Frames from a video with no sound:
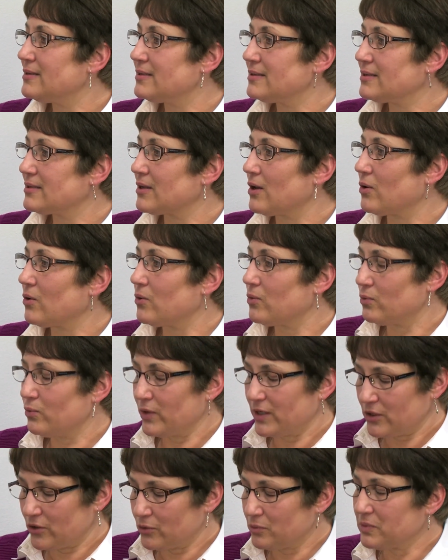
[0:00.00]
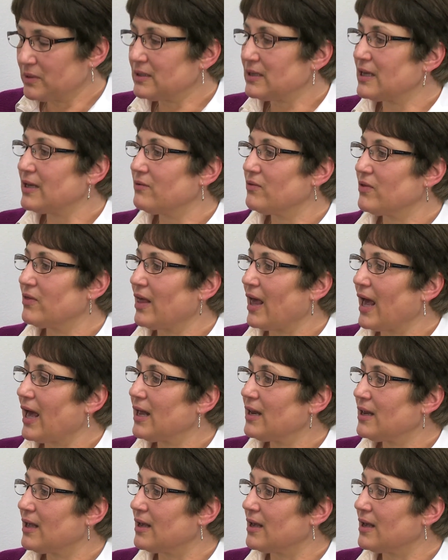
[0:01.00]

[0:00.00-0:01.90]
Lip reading: So we do believe in that.